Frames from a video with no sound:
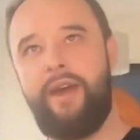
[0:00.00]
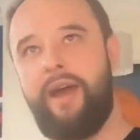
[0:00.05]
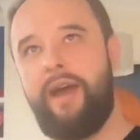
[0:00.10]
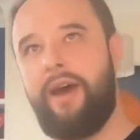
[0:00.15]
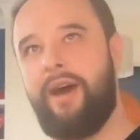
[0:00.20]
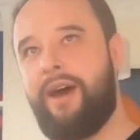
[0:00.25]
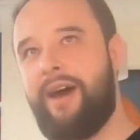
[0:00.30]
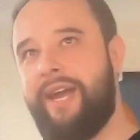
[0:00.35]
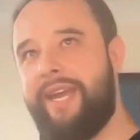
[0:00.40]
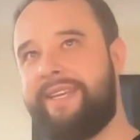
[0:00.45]

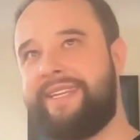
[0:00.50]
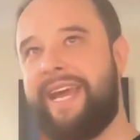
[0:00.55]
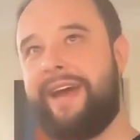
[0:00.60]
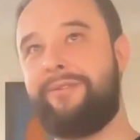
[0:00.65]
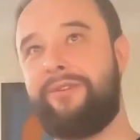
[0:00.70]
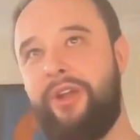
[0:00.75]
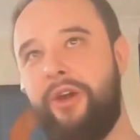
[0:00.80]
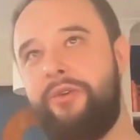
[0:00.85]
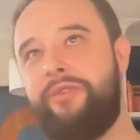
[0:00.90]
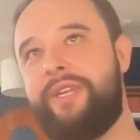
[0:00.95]
I
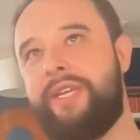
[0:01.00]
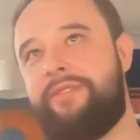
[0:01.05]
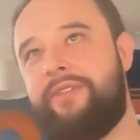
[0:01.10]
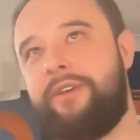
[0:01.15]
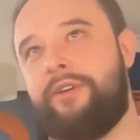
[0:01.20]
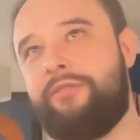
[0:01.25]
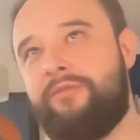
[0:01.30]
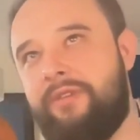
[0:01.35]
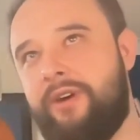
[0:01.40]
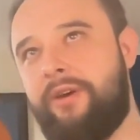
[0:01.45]
downloaded the
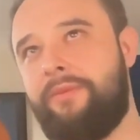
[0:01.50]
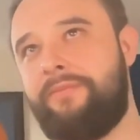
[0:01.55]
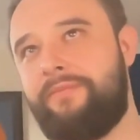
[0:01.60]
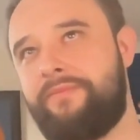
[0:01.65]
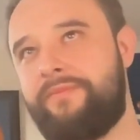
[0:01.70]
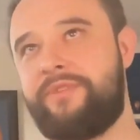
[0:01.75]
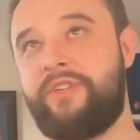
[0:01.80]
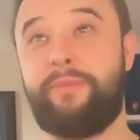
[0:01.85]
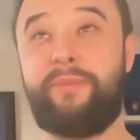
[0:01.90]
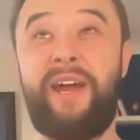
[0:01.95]
URL.
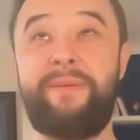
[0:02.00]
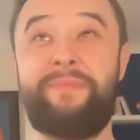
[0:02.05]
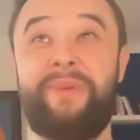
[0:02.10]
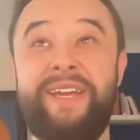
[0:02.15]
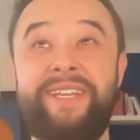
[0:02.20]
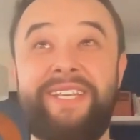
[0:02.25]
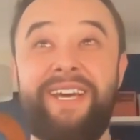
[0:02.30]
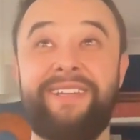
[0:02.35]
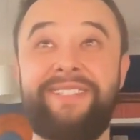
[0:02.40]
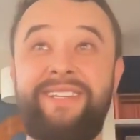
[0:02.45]
So
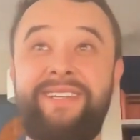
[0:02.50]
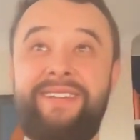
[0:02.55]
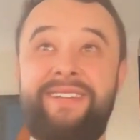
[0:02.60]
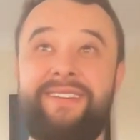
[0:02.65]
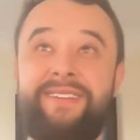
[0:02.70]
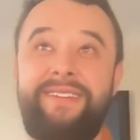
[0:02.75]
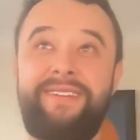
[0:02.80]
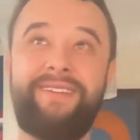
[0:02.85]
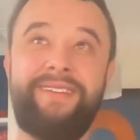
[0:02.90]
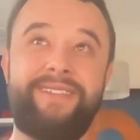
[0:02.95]
PyPi doesn't
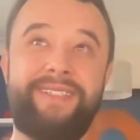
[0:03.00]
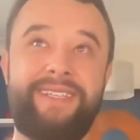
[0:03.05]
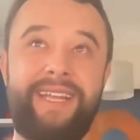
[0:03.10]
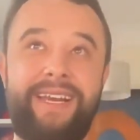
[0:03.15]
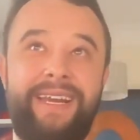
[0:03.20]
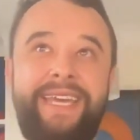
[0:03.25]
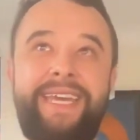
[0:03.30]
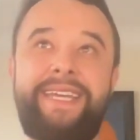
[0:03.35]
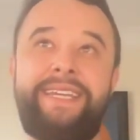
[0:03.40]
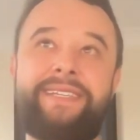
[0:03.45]

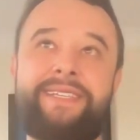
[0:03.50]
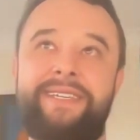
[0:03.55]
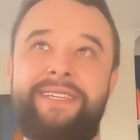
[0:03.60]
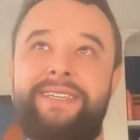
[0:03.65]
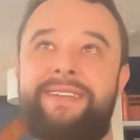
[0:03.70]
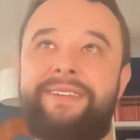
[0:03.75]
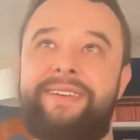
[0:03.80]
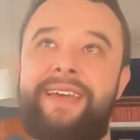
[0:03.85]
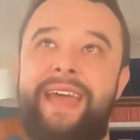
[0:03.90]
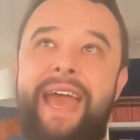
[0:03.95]
delete
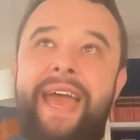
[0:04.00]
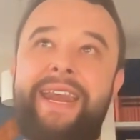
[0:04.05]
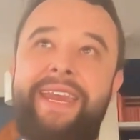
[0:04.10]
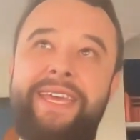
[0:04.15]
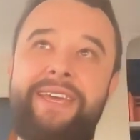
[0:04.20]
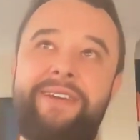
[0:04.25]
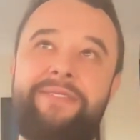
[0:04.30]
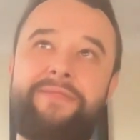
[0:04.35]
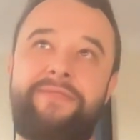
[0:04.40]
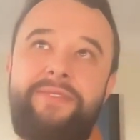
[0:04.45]

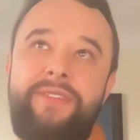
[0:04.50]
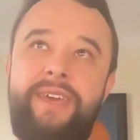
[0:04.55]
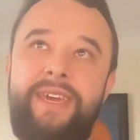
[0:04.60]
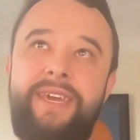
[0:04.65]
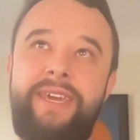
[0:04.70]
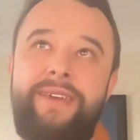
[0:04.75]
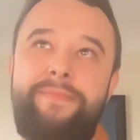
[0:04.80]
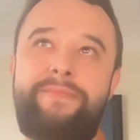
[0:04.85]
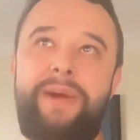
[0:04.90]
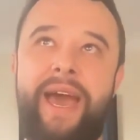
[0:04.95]
any of
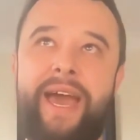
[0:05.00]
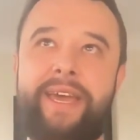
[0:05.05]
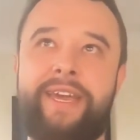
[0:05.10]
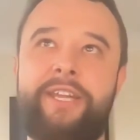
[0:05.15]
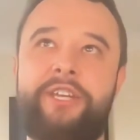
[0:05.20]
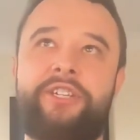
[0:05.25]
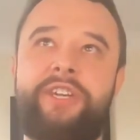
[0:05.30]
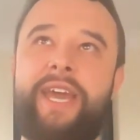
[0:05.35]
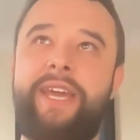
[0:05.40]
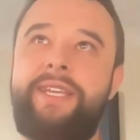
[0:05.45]
the
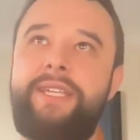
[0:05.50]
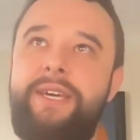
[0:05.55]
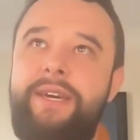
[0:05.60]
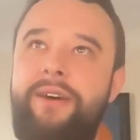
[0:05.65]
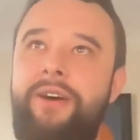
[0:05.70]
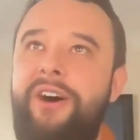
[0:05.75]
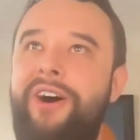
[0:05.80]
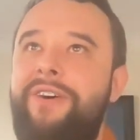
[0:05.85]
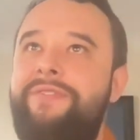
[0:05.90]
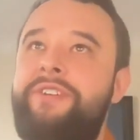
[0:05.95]
package data
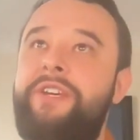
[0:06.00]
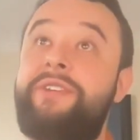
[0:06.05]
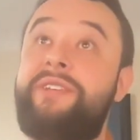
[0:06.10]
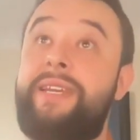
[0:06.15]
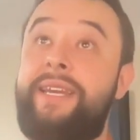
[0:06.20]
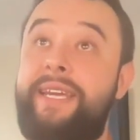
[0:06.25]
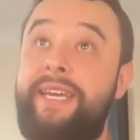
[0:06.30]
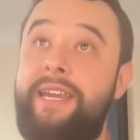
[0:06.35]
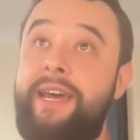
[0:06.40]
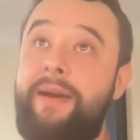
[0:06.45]
after you
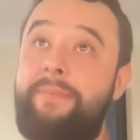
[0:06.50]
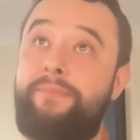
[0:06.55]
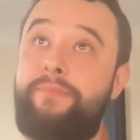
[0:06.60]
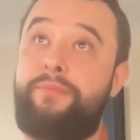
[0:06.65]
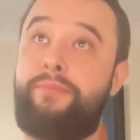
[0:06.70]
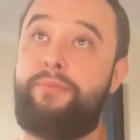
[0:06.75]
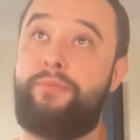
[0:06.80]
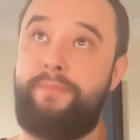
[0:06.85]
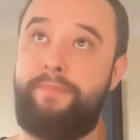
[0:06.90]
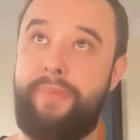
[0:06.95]
delete a
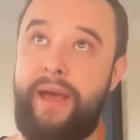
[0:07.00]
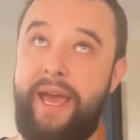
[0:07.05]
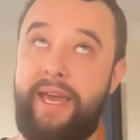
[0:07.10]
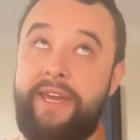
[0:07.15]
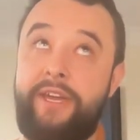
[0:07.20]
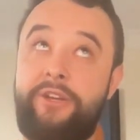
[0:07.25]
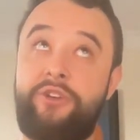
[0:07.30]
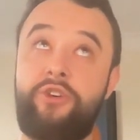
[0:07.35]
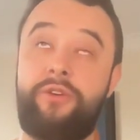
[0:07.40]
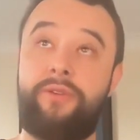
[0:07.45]

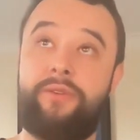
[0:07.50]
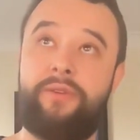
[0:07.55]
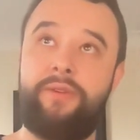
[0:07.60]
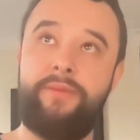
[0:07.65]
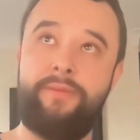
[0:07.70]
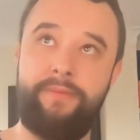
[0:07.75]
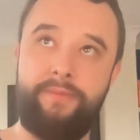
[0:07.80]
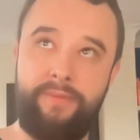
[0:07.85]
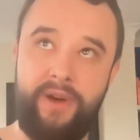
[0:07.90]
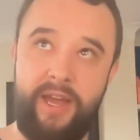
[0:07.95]
package on
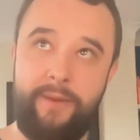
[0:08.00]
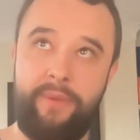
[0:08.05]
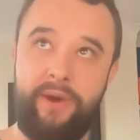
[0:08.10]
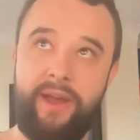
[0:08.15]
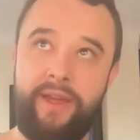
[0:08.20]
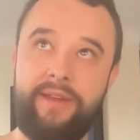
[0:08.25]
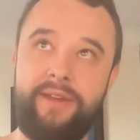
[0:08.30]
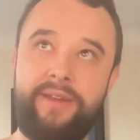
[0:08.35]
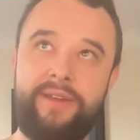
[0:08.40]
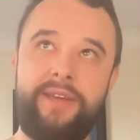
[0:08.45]

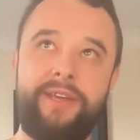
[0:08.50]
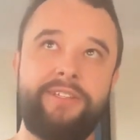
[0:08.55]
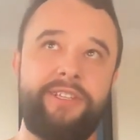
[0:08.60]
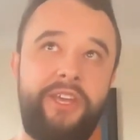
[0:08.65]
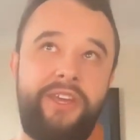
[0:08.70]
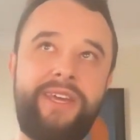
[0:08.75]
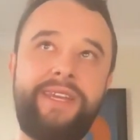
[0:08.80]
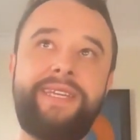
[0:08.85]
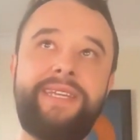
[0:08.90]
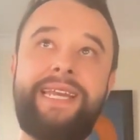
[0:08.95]
PyPi. So
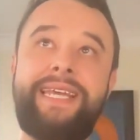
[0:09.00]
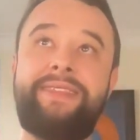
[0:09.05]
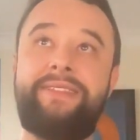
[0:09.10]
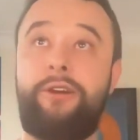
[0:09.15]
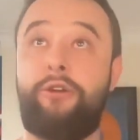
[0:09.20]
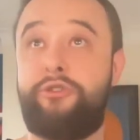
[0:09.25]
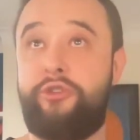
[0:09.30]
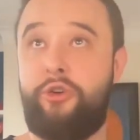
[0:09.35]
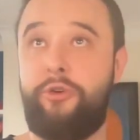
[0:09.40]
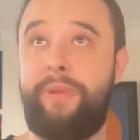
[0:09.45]
you can delete the
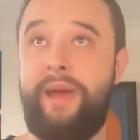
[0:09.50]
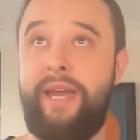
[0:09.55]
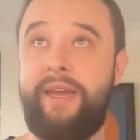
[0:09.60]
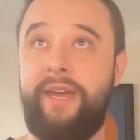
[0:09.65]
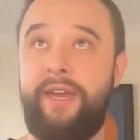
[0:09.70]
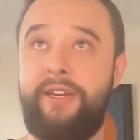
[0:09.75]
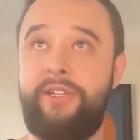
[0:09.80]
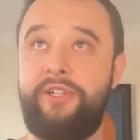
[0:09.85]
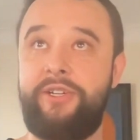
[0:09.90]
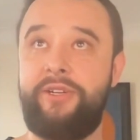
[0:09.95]
logical
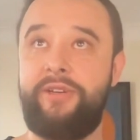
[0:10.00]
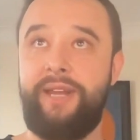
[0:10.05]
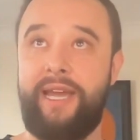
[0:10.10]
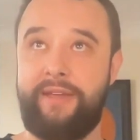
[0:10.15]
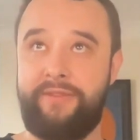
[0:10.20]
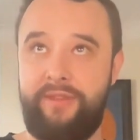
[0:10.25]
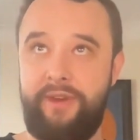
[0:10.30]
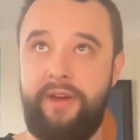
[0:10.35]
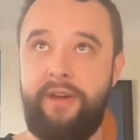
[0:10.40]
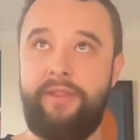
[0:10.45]
package,
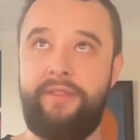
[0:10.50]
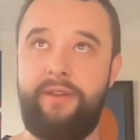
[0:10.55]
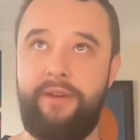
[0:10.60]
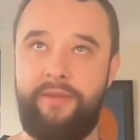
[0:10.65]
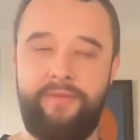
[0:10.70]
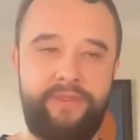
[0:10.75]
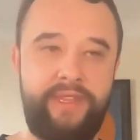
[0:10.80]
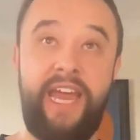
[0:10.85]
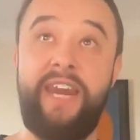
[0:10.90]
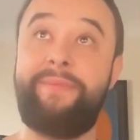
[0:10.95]
like
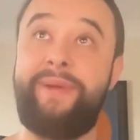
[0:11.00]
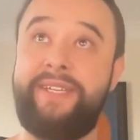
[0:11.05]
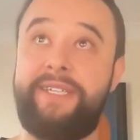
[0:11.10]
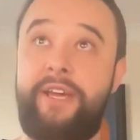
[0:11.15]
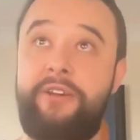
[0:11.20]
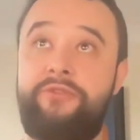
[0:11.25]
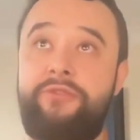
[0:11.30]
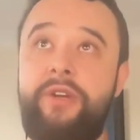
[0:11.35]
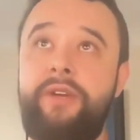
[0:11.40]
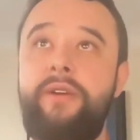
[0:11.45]
the database
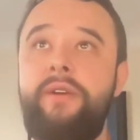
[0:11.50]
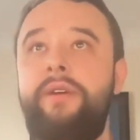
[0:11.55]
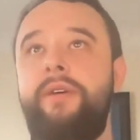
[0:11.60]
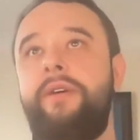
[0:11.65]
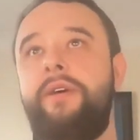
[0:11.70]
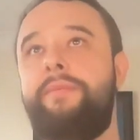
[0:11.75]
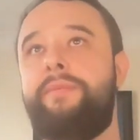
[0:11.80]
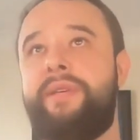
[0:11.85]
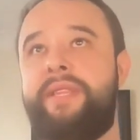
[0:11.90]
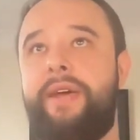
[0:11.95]
entry,
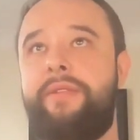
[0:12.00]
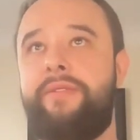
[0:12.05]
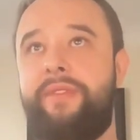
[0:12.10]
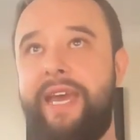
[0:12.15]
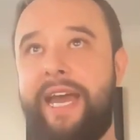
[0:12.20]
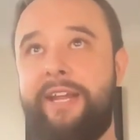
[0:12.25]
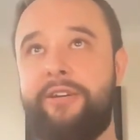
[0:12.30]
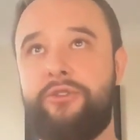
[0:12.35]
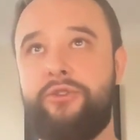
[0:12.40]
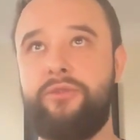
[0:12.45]
but then
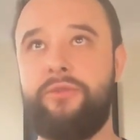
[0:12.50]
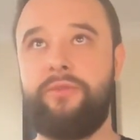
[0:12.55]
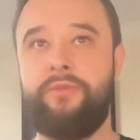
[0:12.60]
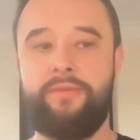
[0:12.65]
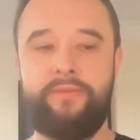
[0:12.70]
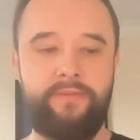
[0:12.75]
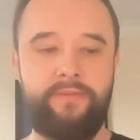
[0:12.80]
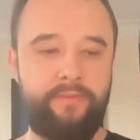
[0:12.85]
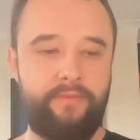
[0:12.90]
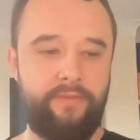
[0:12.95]
the
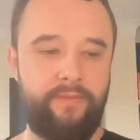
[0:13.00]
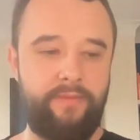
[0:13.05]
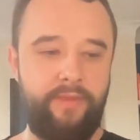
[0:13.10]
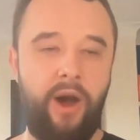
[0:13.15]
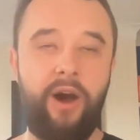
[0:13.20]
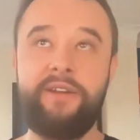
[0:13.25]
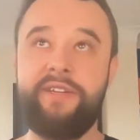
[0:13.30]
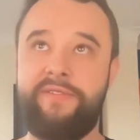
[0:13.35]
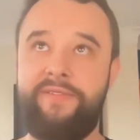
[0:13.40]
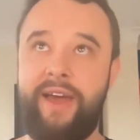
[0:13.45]
actual
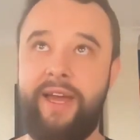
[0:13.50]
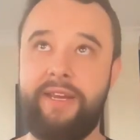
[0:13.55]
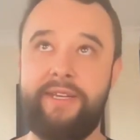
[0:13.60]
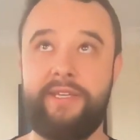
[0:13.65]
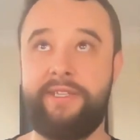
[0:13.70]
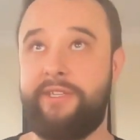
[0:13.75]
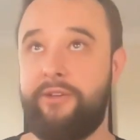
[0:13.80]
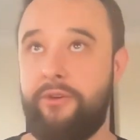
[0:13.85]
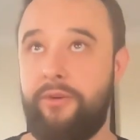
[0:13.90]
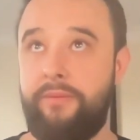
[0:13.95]
artifact
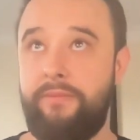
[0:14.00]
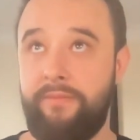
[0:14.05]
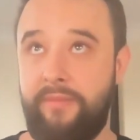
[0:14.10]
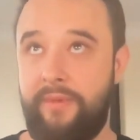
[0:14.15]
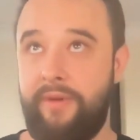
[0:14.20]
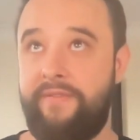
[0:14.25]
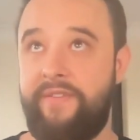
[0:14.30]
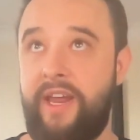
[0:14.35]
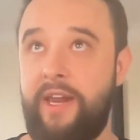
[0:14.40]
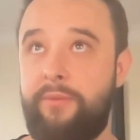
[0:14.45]
is still
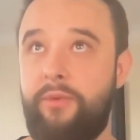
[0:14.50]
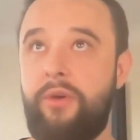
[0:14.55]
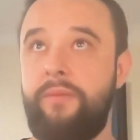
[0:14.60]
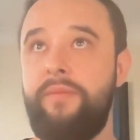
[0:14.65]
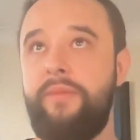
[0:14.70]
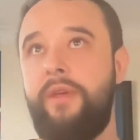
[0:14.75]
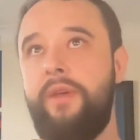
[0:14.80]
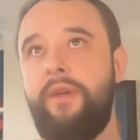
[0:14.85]
available.